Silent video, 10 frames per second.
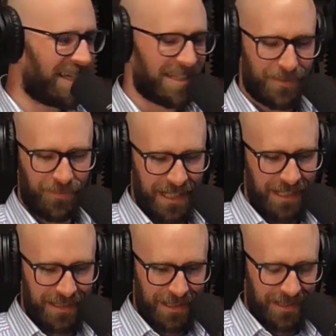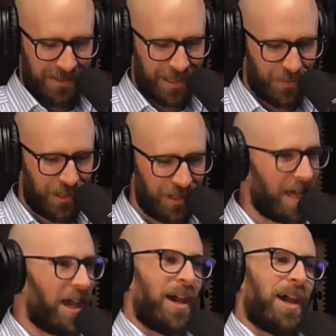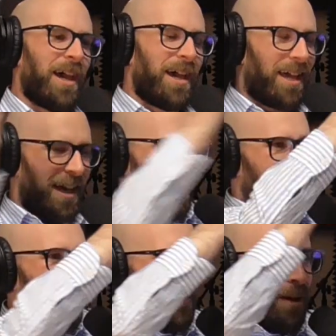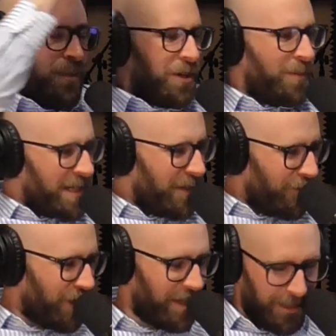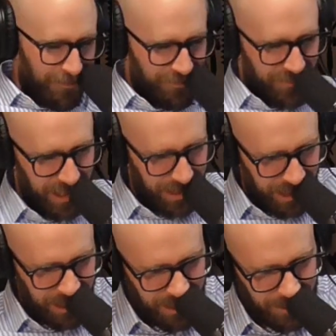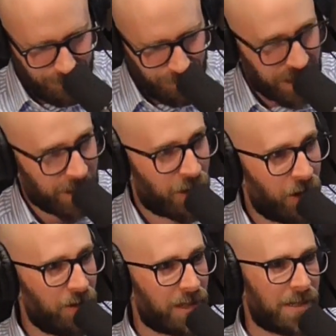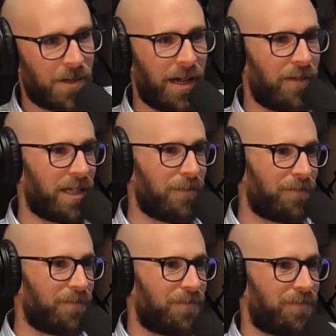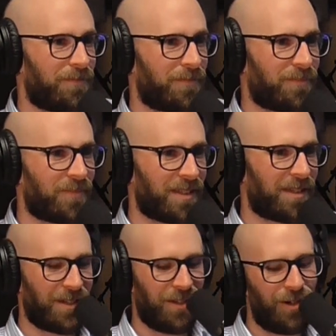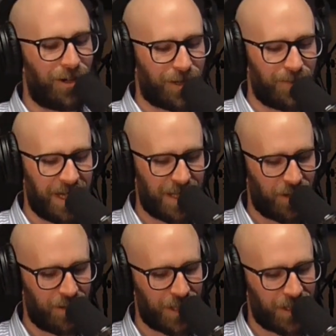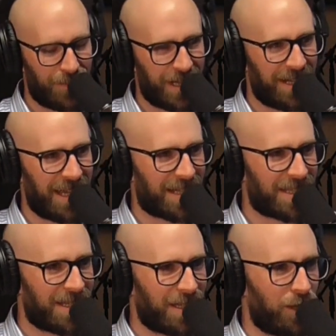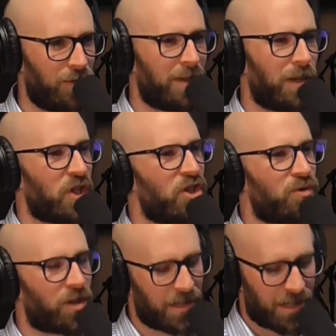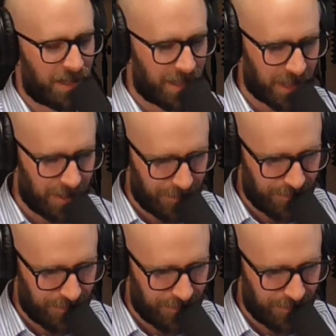really is. Money is small. I'm going to blow your mind even further, because gold is not heavy. Not compared to what we're talking about next. You familiar with neutron stars?